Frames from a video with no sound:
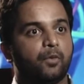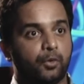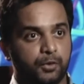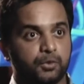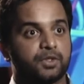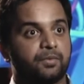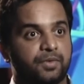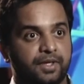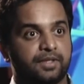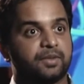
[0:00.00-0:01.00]
or do
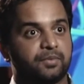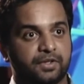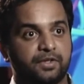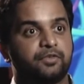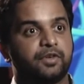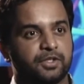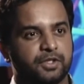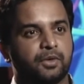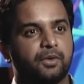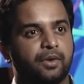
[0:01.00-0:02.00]
something different.
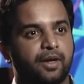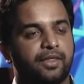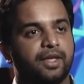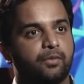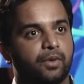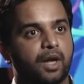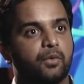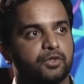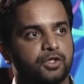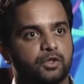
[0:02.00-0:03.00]
So I think when I
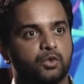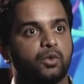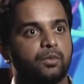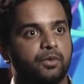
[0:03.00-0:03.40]
was in school,